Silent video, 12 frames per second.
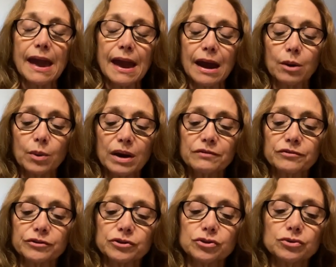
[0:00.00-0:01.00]

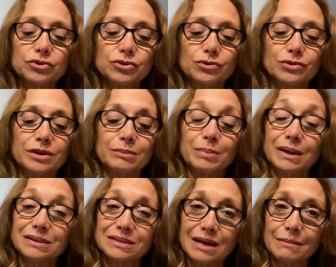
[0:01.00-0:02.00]
However, due to the
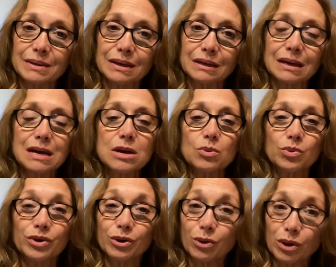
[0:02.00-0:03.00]
pandemic,
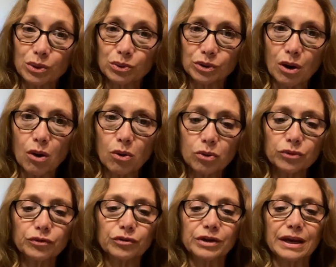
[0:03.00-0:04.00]
we are on a hold
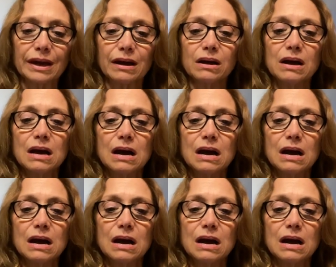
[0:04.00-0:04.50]
for now